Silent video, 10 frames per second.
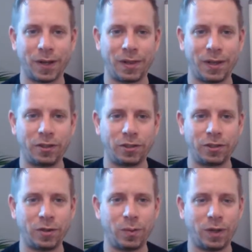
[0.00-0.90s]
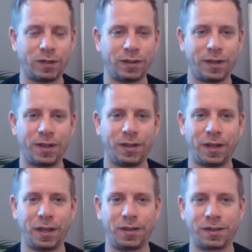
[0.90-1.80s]
And then just do one side and
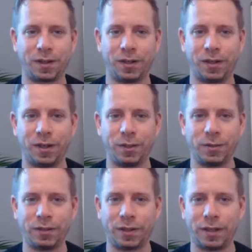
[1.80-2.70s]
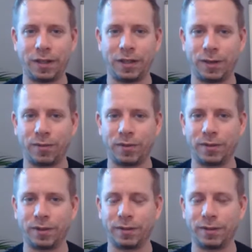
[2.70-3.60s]
the other side and notice any
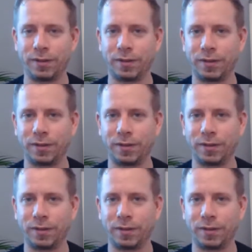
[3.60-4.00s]
differences